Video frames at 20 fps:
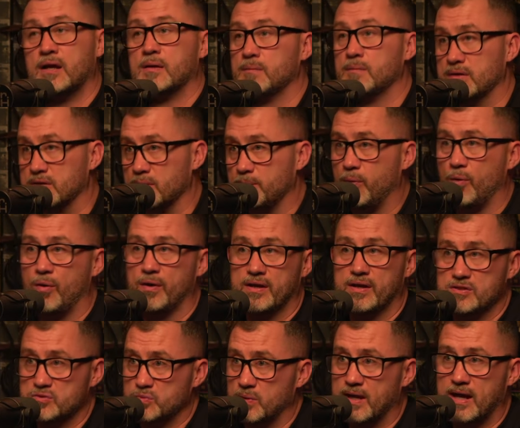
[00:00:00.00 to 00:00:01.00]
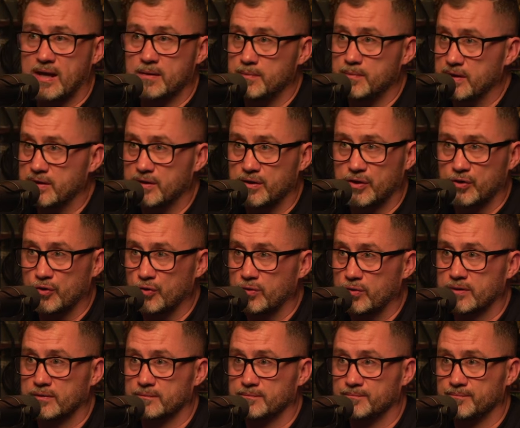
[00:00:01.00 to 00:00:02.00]
But the point is we got to be
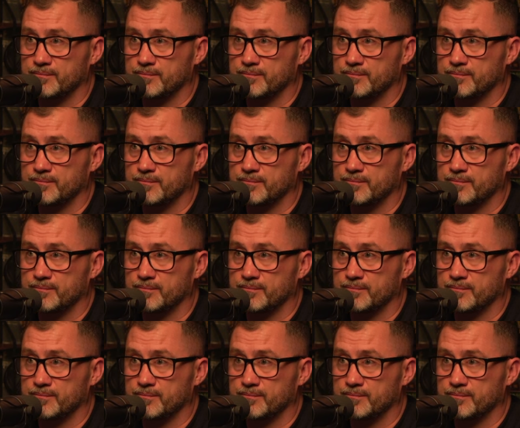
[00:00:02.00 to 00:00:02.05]
congruent.